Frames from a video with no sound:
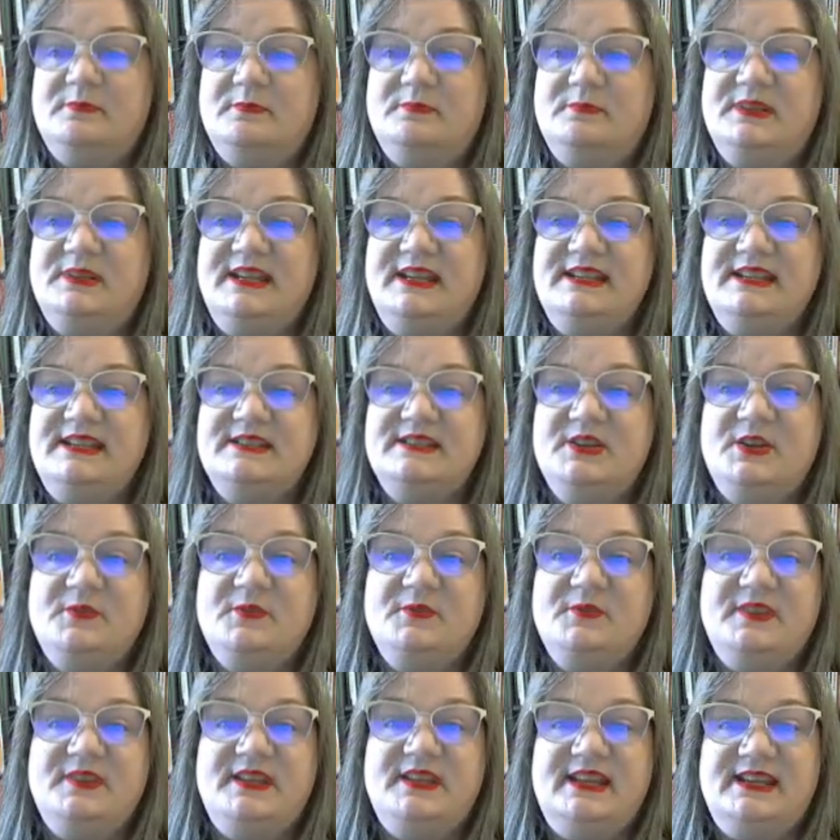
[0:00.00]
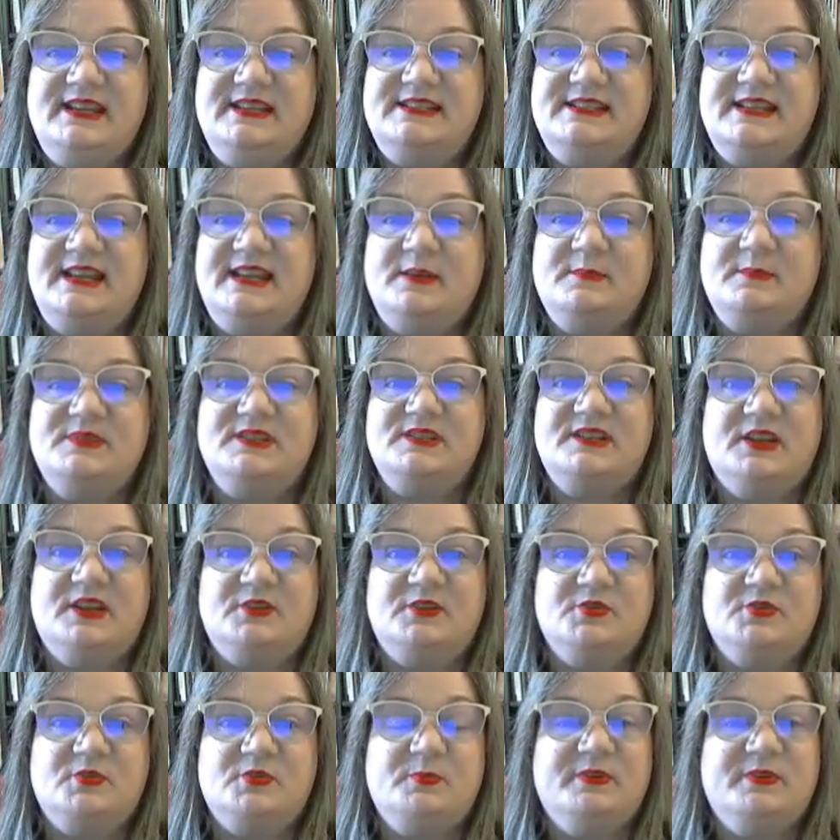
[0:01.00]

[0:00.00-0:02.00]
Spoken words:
Please note the exam schedule